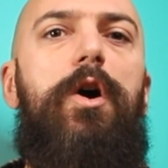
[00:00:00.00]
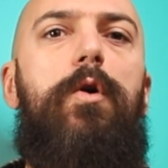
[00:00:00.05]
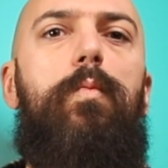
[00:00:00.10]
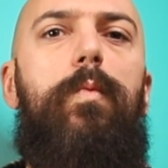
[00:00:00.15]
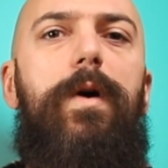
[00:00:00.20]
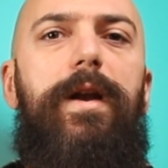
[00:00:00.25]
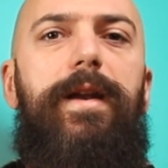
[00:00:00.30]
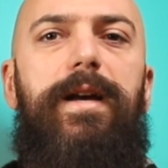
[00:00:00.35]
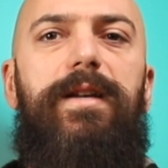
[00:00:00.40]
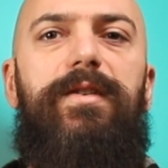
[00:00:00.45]

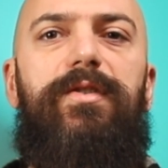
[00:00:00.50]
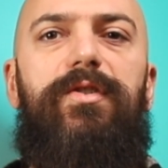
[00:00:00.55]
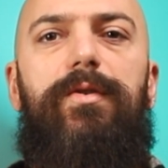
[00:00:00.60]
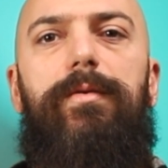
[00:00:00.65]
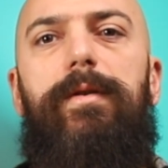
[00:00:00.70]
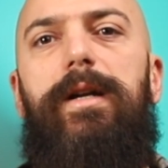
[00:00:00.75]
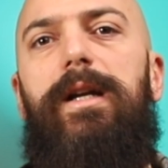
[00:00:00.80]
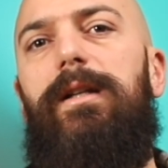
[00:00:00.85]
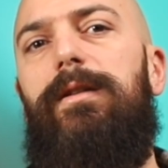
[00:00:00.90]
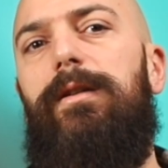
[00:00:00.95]
when
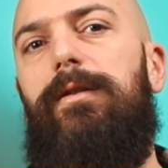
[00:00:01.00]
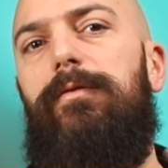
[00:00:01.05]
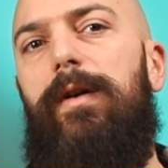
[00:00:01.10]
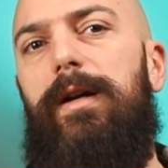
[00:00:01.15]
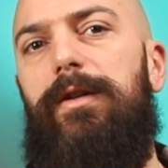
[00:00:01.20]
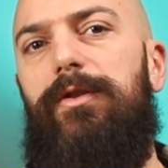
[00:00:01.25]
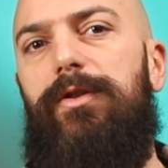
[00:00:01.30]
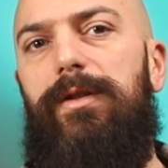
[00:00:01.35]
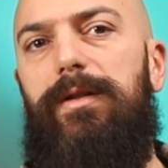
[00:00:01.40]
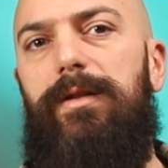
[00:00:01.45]
answering the
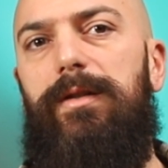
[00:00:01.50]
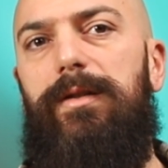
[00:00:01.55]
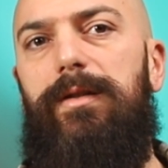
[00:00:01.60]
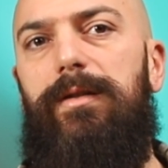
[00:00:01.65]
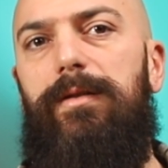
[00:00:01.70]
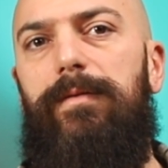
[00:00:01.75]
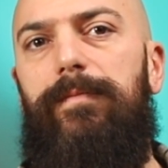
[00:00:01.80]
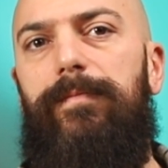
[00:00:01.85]
questions.